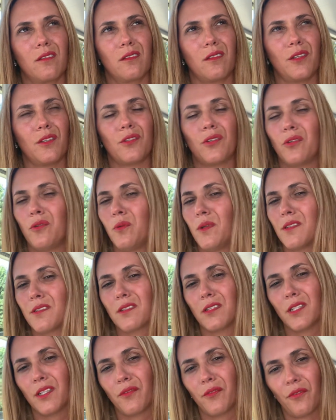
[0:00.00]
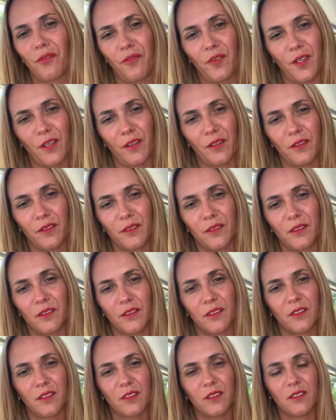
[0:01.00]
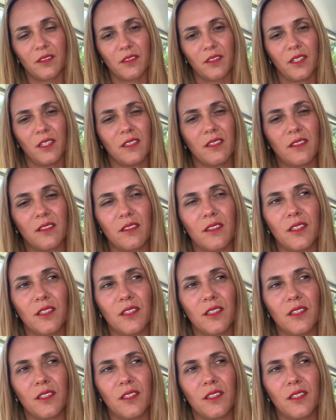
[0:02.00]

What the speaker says: Because who wants to live in fear? Because